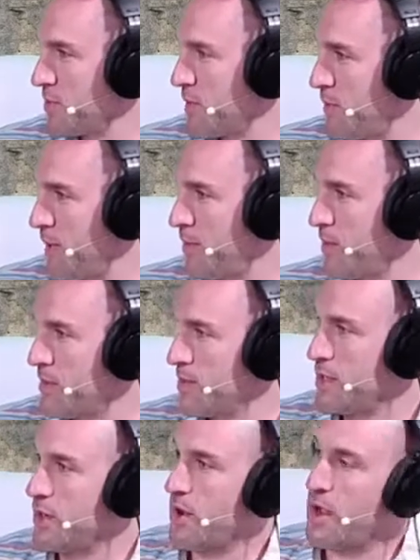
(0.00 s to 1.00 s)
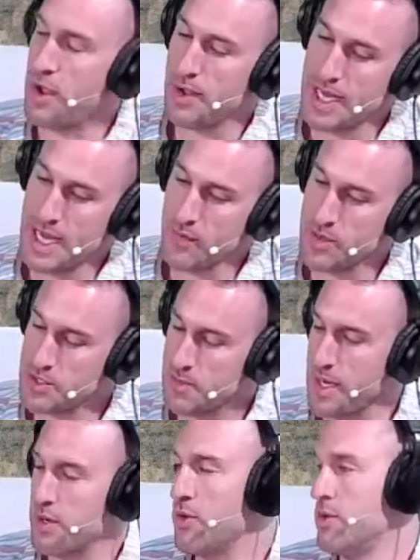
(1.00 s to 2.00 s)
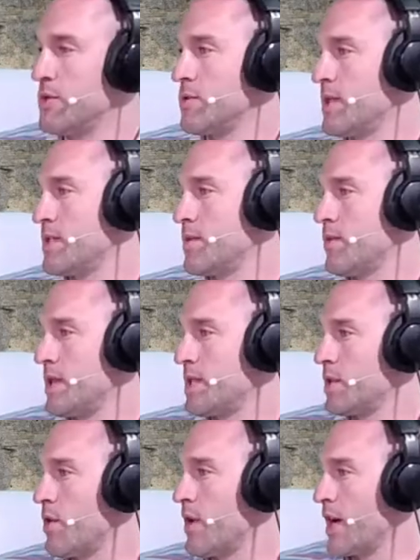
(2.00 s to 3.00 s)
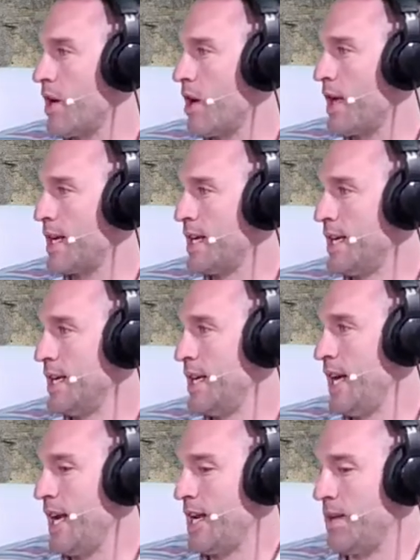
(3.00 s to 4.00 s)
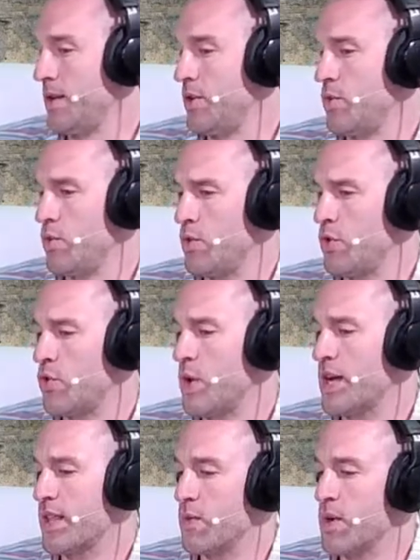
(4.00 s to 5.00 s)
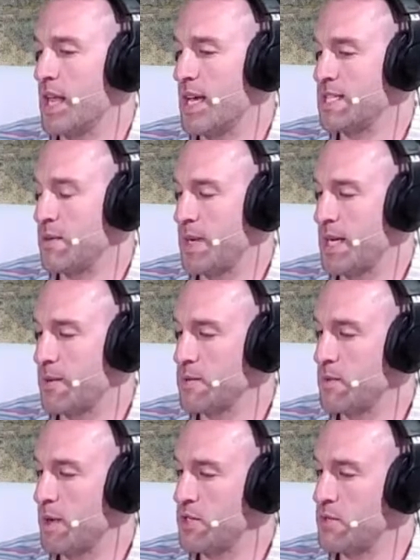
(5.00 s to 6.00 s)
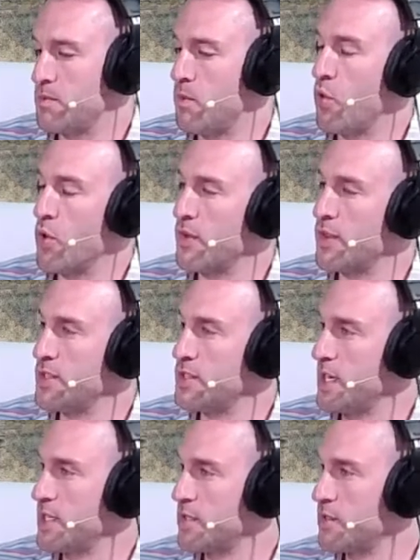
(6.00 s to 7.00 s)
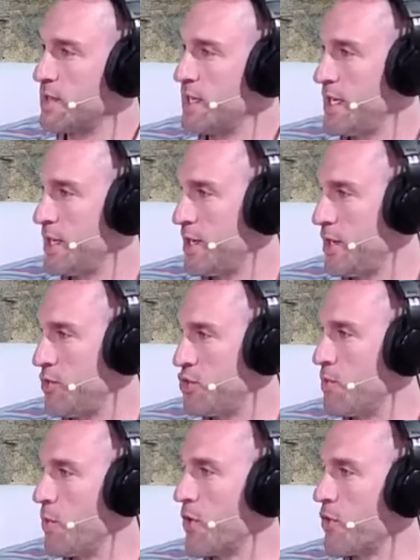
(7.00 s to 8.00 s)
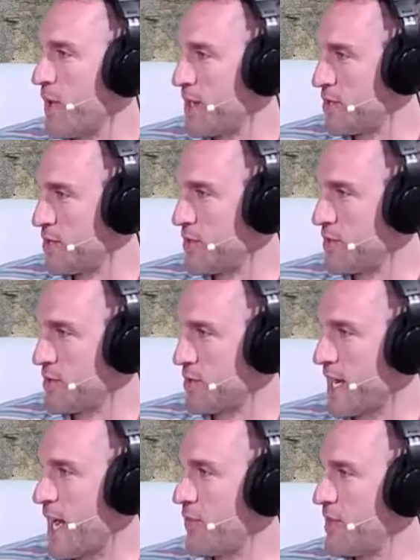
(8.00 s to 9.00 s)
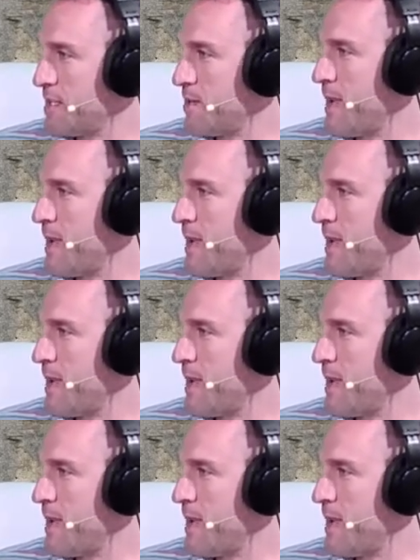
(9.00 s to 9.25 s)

with people. Right. Oh, I can't reach my goals. What's going on? Mm-hmm. And you quickly realize it becomes much more than just do more thrusters or count these